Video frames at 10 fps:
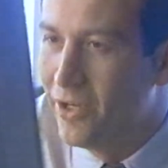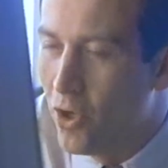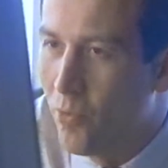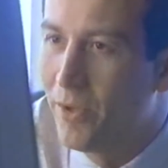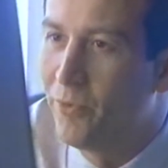no
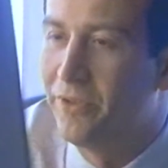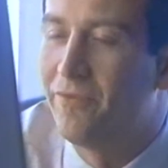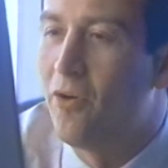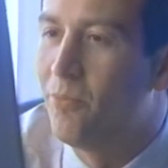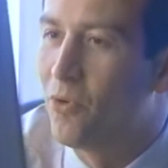one will
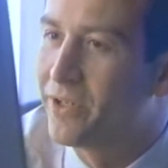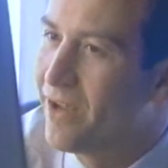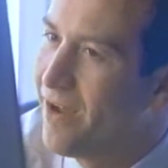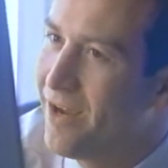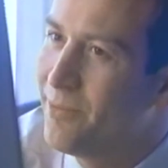devote more
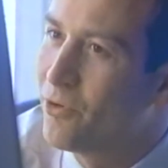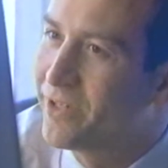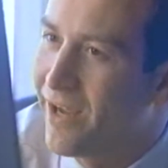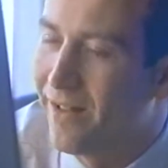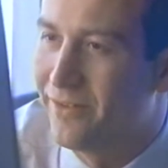time or
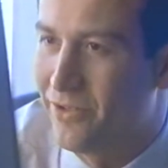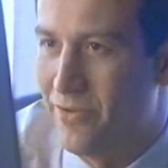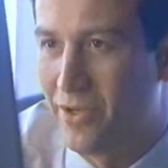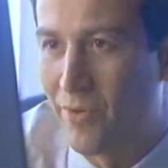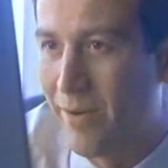talent to you
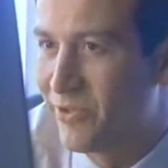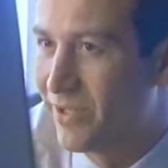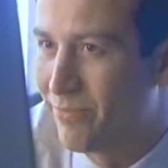than Gramercy